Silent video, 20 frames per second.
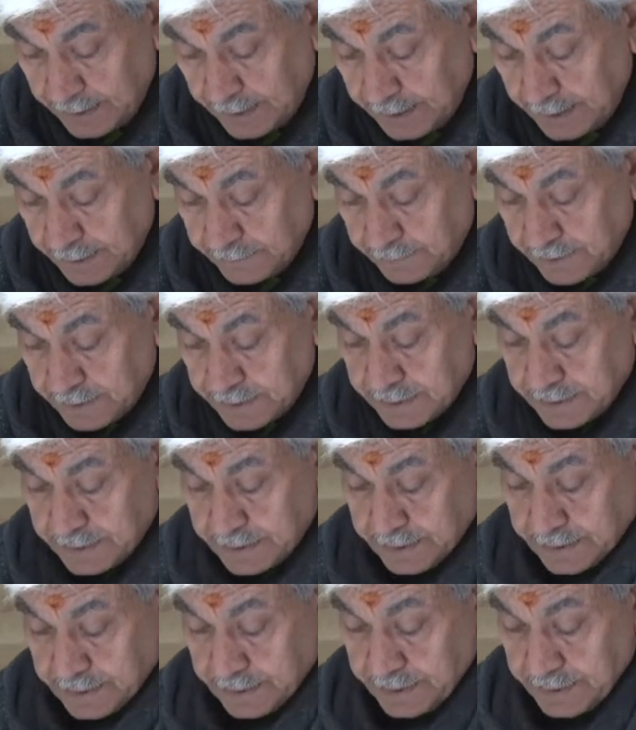It was
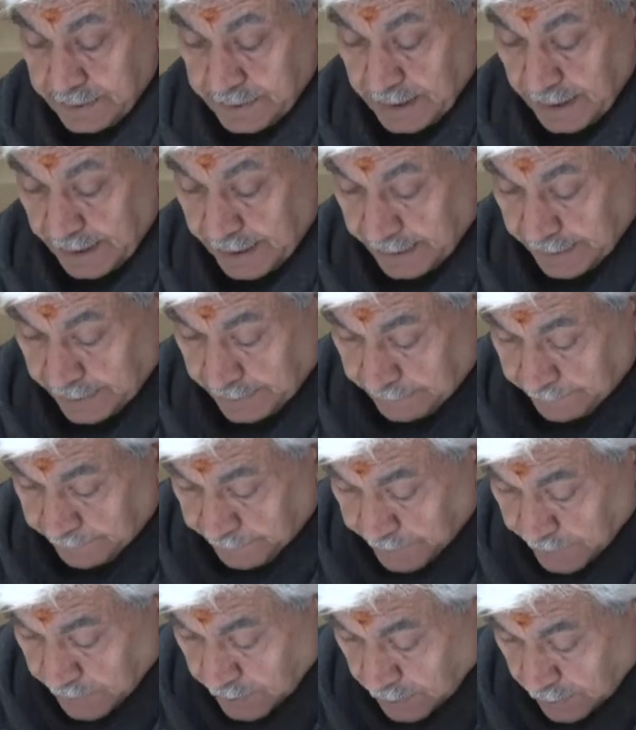desire
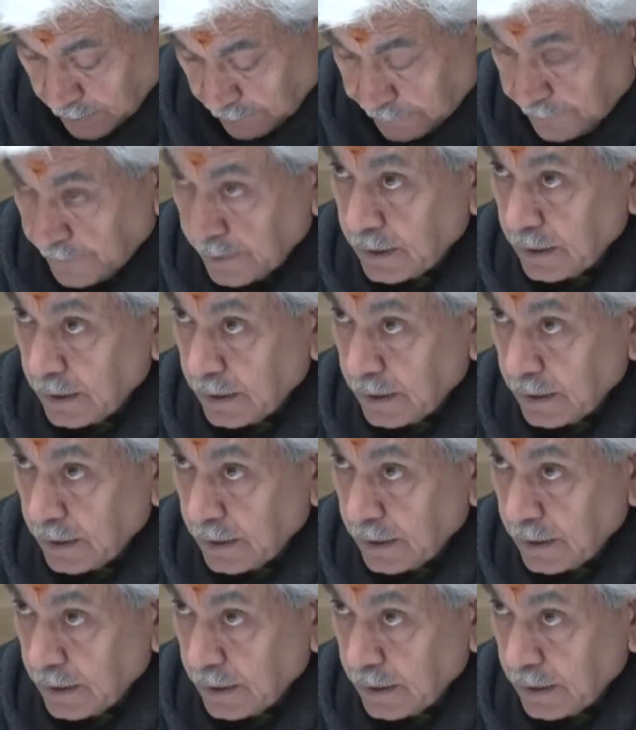of